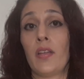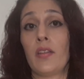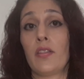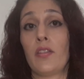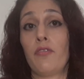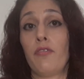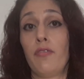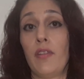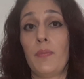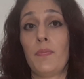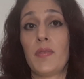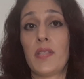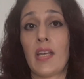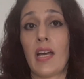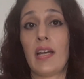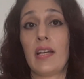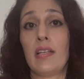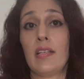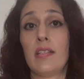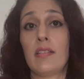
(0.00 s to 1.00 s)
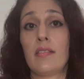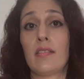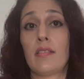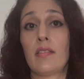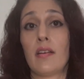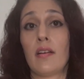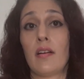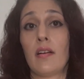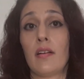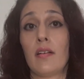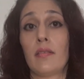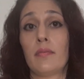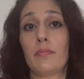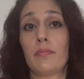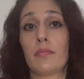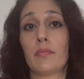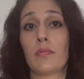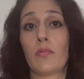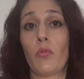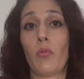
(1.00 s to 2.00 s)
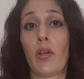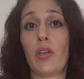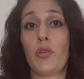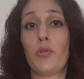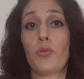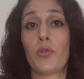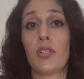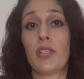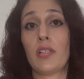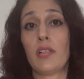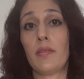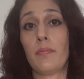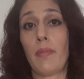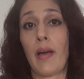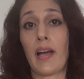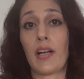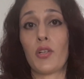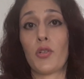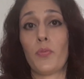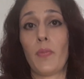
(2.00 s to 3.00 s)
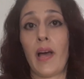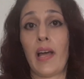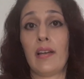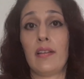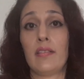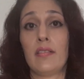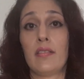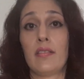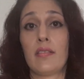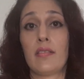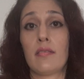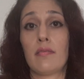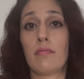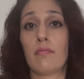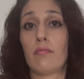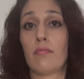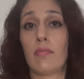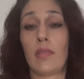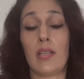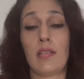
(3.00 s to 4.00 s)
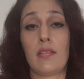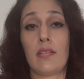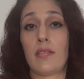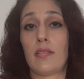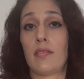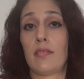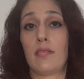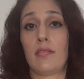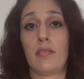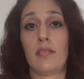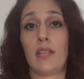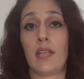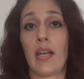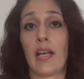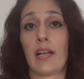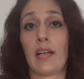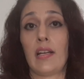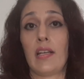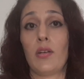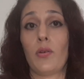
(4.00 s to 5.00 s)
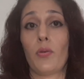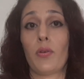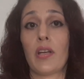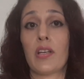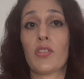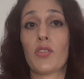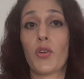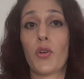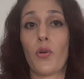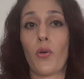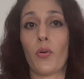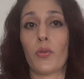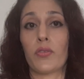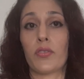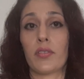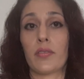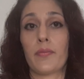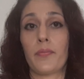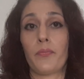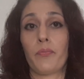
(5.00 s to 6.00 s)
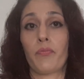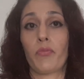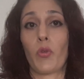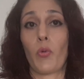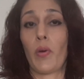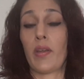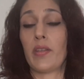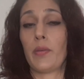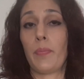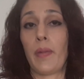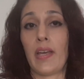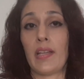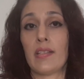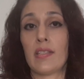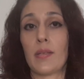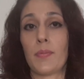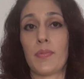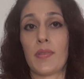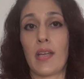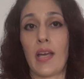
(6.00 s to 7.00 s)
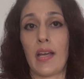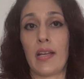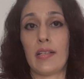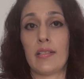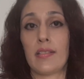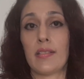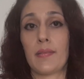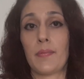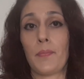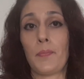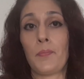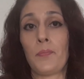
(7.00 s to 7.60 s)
The flip side is when you return back to balance, it's directly known as growth, where the pain subsides.